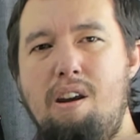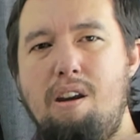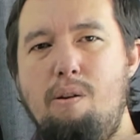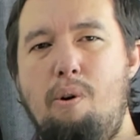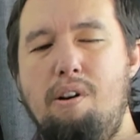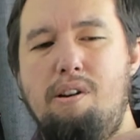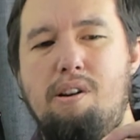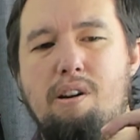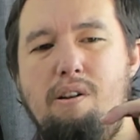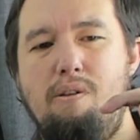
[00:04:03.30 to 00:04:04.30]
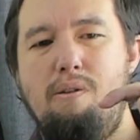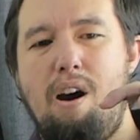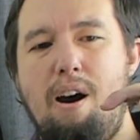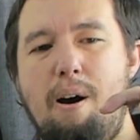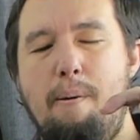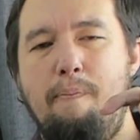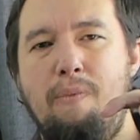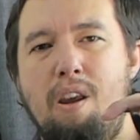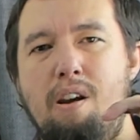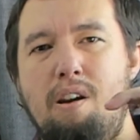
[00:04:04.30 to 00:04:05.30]
you want to
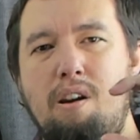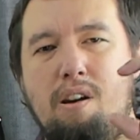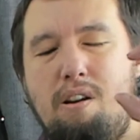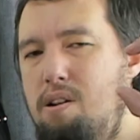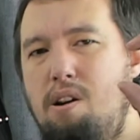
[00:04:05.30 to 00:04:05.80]
um, you